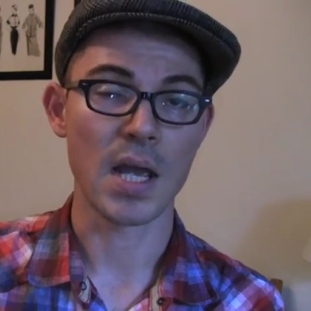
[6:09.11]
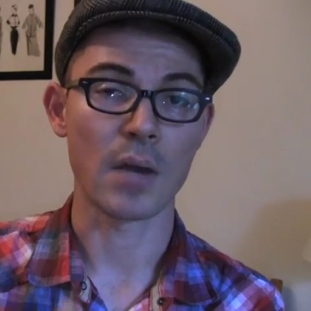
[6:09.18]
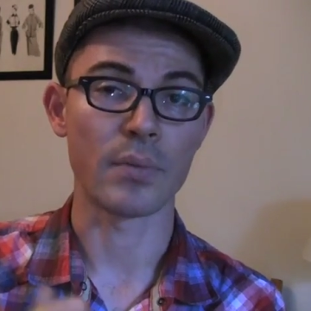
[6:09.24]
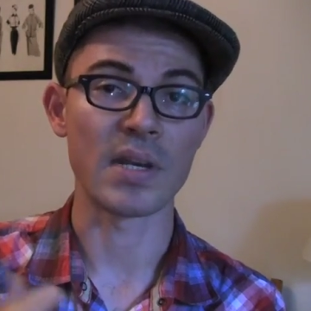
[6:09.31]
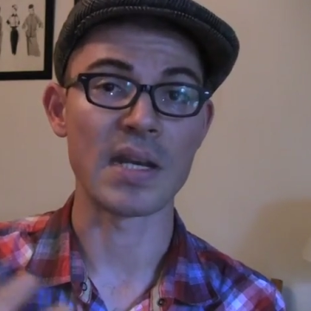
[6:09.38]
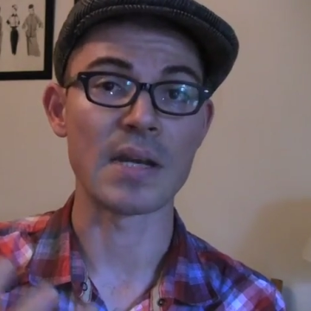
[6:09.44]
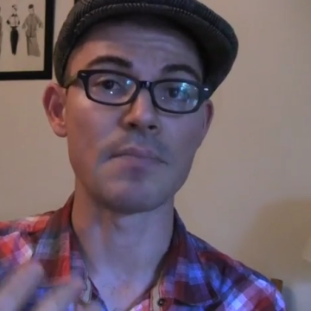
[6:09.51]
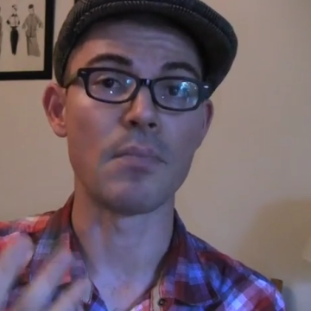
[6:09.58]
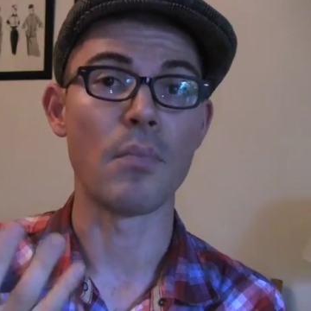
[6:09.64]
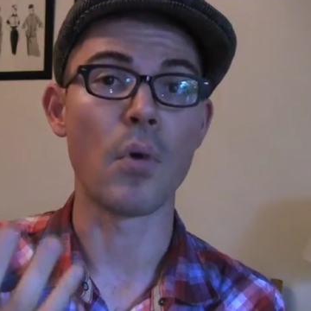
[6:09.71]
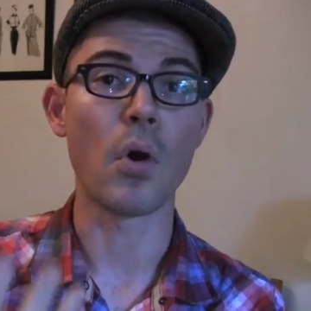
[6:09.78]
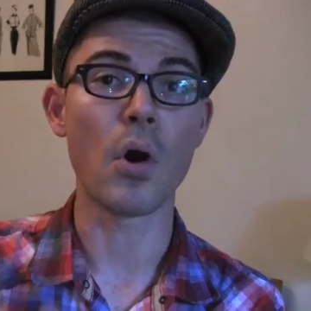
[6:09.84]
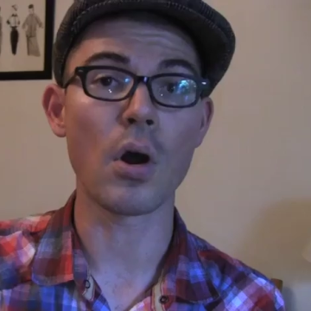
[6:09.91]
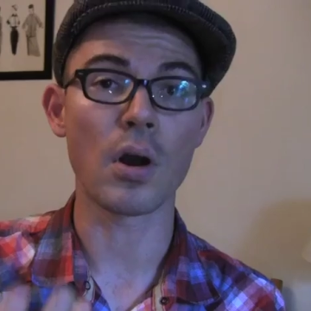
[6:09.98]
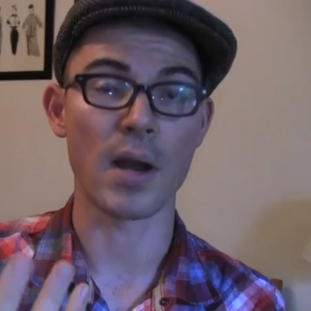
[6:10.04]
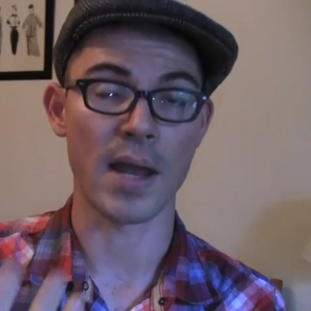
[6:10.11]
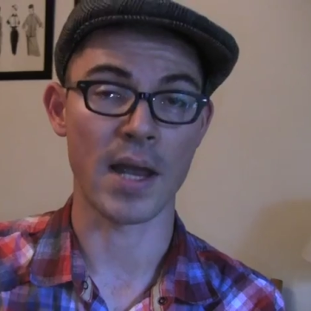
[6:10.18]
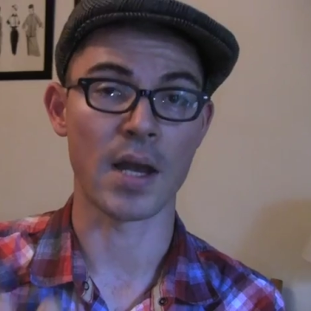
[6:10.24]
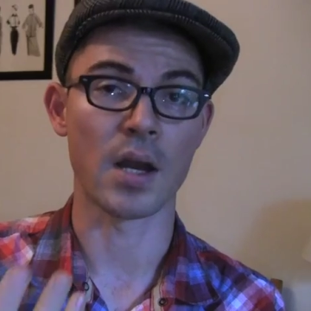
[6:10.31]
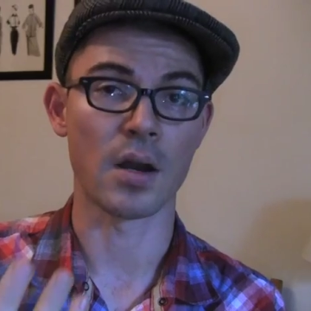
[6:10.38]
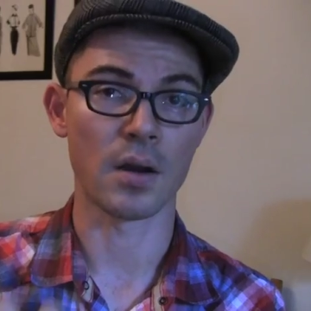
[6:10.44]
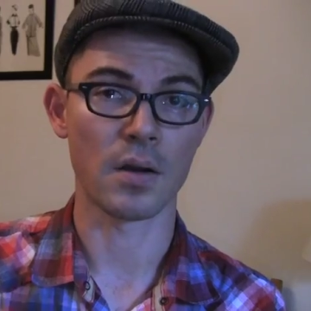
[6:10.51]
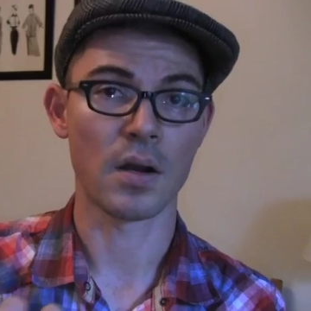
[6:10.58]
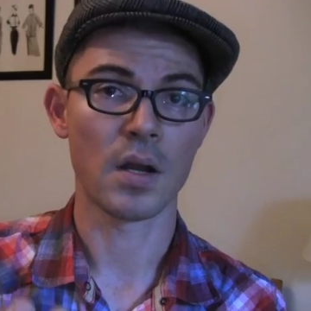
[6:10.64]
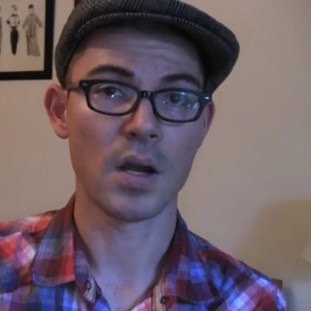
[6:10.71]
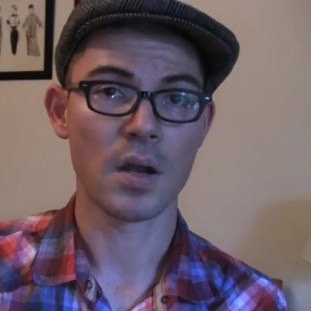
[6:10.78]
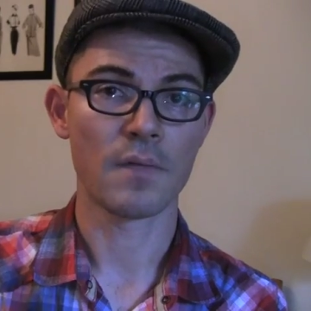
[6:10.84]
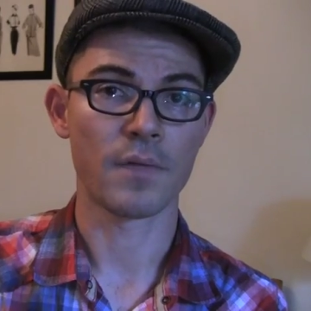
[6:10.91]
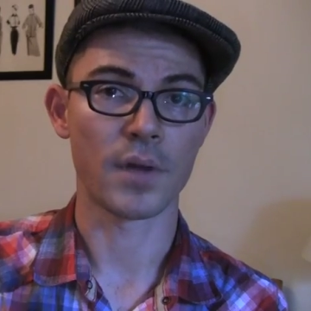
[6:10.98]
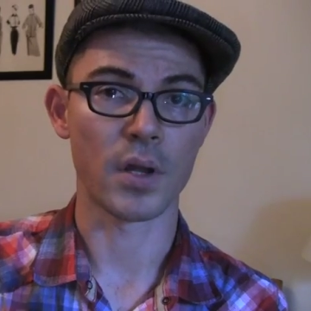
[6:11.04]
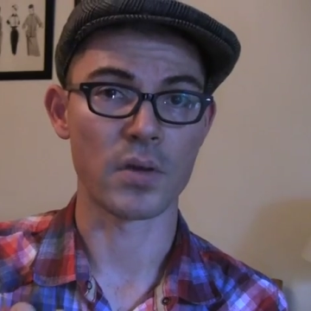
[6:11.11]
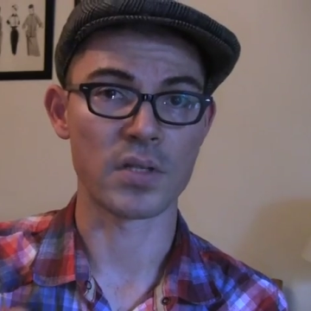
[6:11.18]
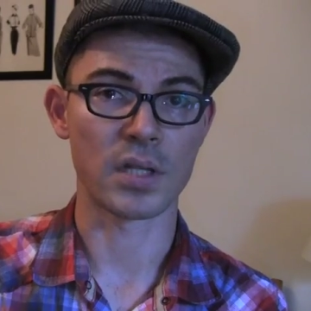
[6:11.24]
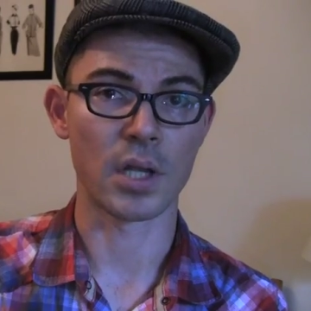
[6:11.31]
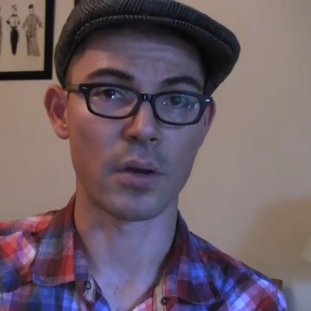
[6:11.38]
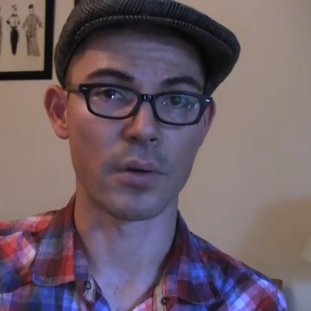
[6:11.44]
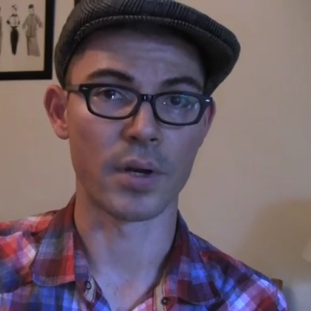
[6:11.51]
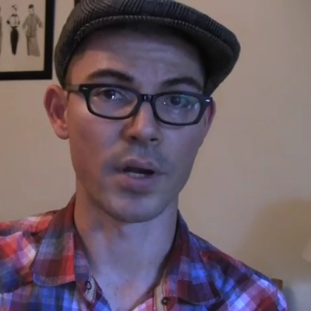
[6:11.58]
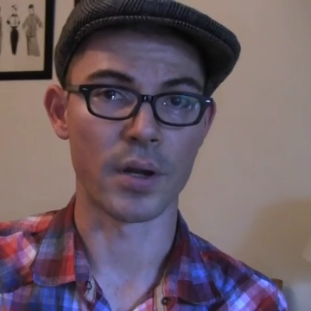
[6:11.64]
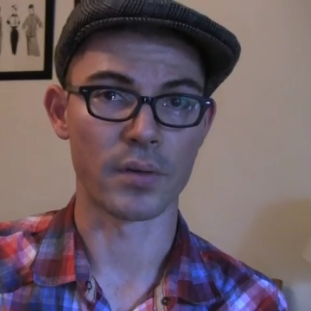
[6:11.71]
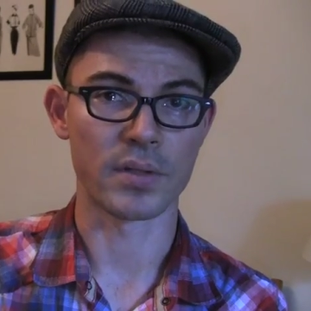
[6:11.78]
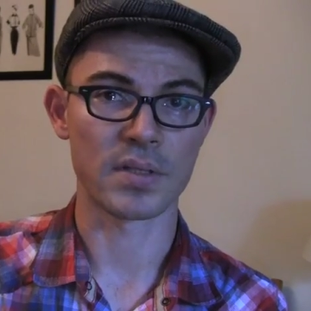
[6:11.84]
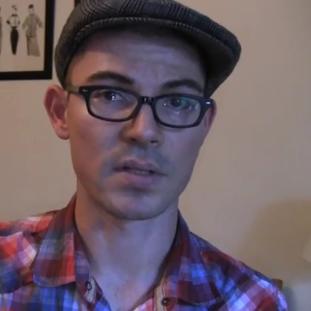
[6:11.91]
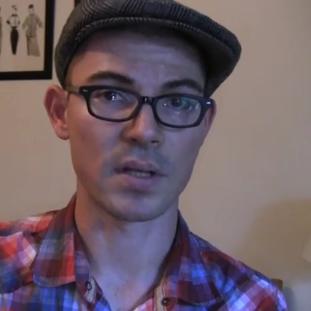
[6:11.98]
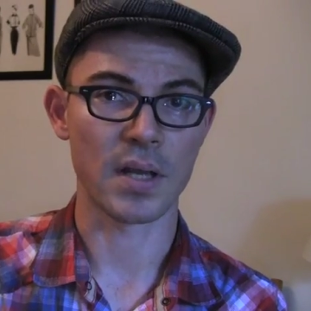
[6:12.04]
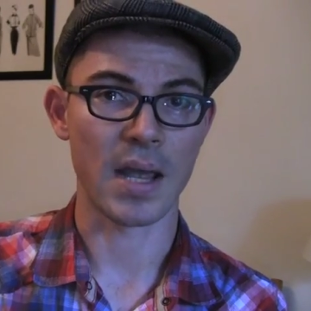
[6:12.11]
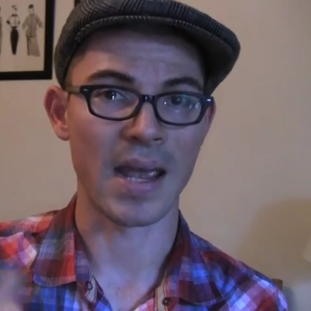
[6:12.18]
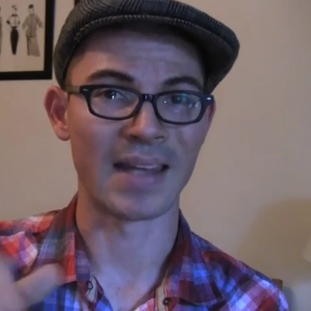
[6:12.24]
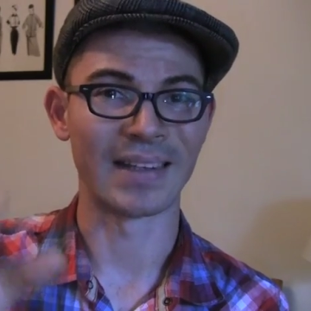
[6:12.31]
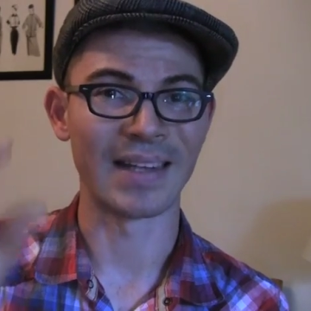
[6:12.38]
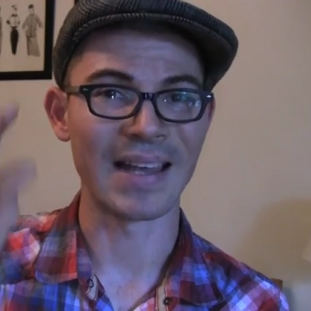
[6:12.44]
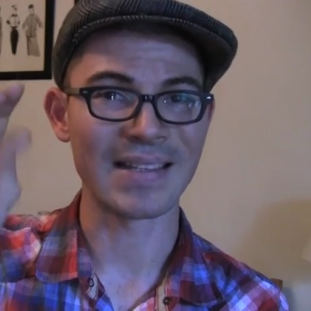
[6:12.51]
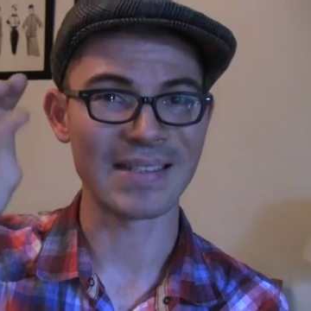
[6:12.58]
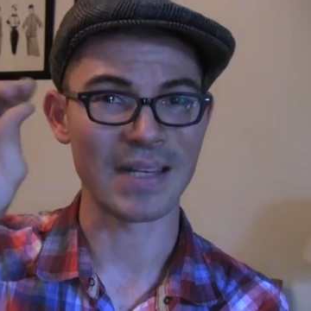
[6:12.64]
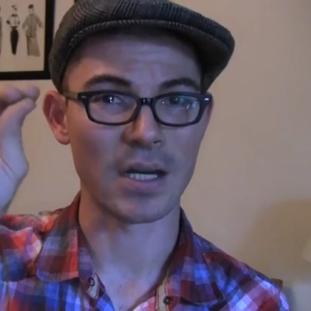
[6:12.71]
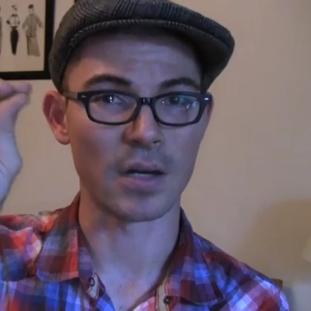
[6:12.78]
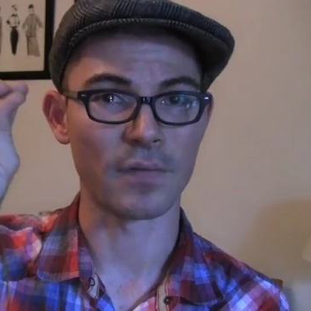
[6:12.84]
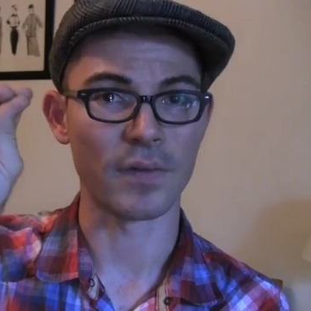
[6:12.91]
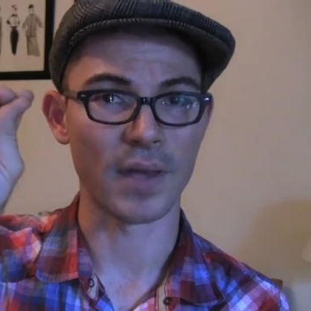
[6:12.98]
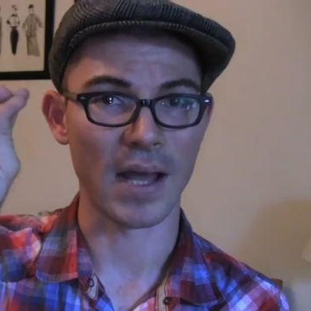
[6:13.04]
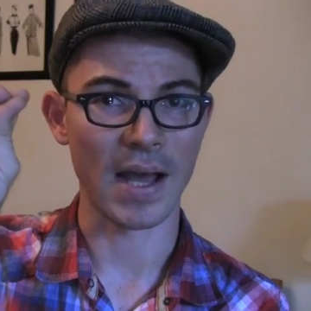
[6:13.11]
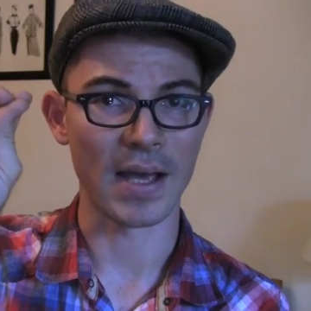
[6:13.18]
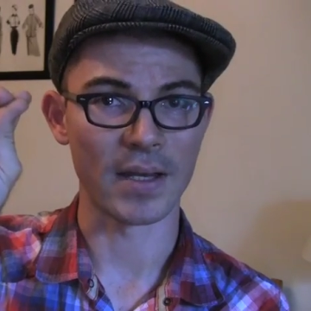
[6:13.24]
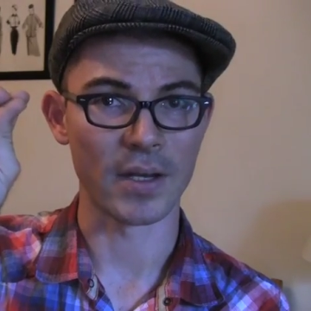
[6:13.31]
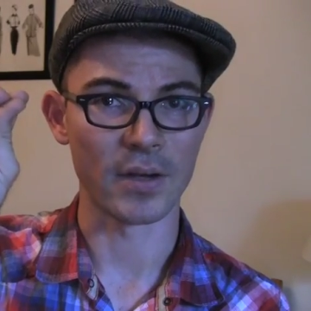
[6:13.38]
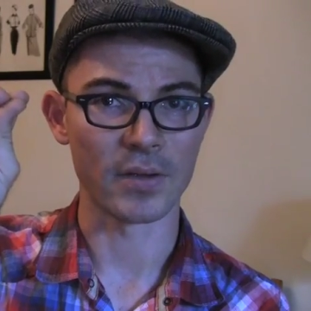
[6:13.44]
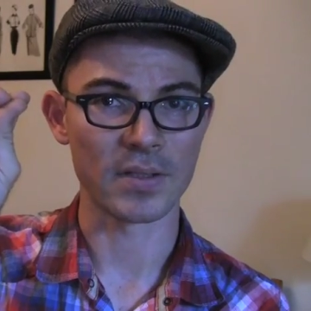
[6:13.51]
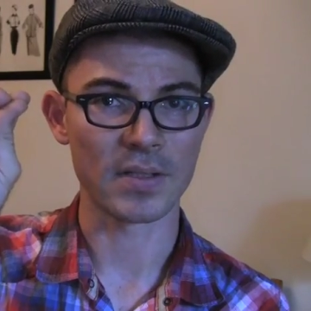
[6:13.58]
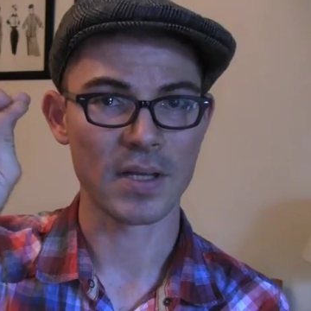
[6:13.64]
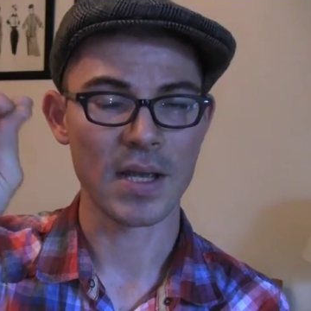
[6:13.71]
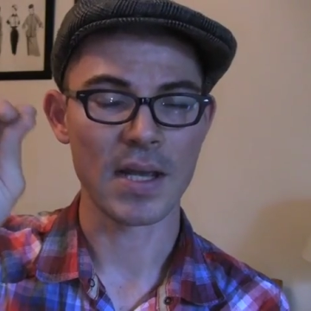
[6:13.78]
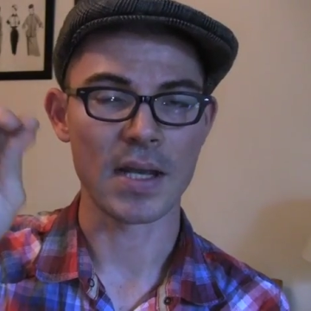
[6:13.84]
And we need more air for those lower notes and less air for the high notes.